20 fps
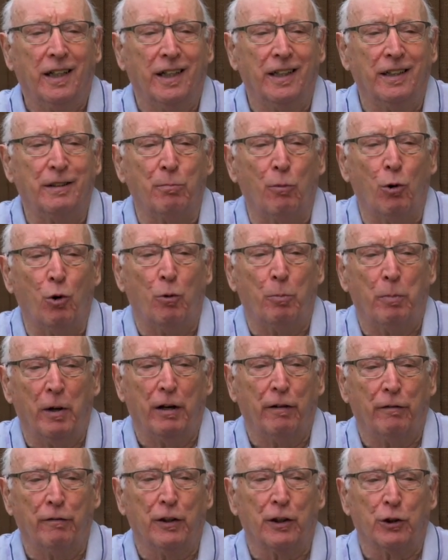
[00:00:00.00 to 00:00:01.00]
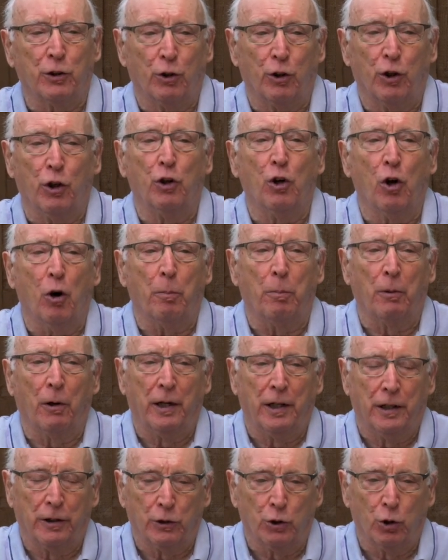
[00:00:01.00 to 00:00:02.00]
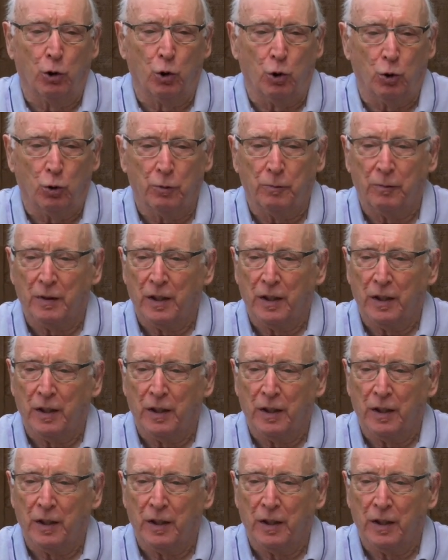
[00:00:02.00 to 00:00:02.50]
is more beneficial than not playing at all.